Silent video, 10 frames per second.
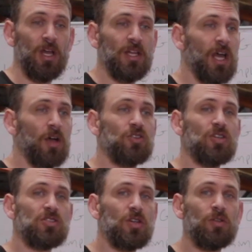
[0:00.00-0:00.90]
Now,
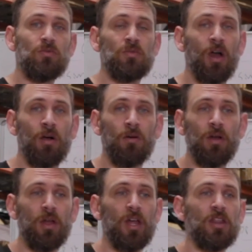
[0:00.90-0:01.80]
just so you know,
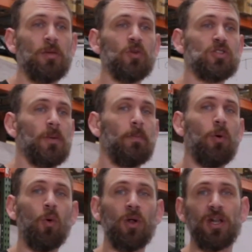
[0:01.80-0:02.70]
the most
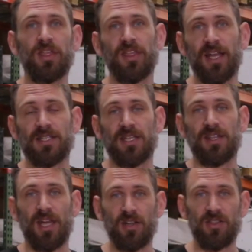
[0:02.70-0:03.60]
important things at
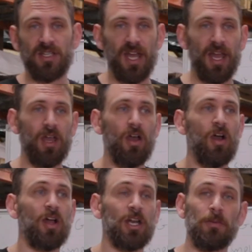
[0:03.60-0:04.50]
the end of the day
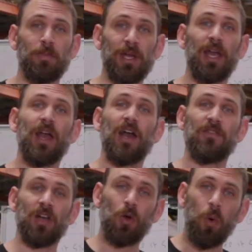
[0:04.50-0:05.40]
are gonna be
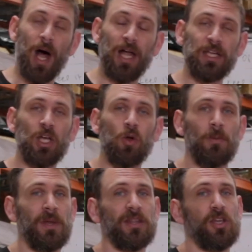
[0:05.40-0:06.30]
having quality
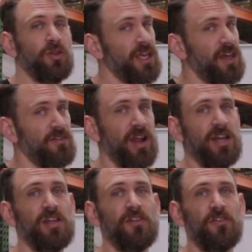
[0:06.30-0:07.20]
equipment that you can get
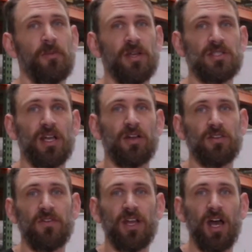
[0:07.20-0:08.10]
right here from us at
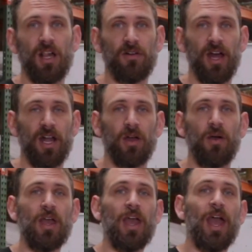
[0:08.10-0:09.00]
Cultivate
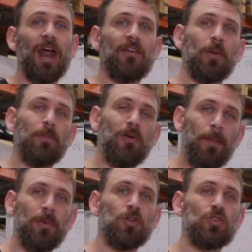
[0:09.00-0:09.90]
Colorado, and having
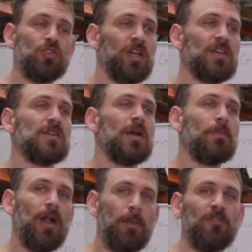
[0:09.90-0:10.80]
proper nutrients,
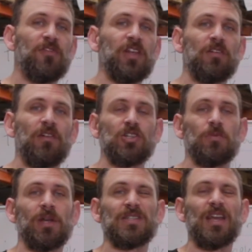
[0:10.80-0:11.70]
proper feeding
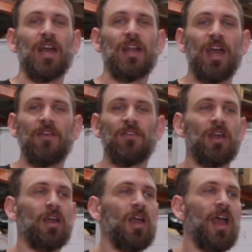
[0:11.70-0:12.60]
regimens, and
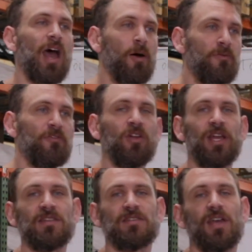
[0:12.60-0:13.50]
having helpful
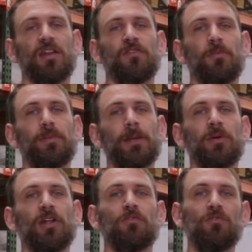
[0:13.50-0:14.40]
insight from
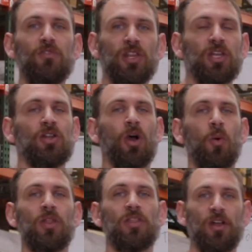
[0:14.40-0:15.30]
people that really know
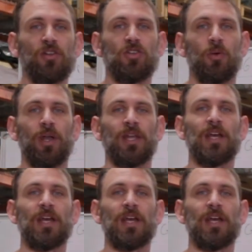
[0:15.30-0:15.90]
what they're doing.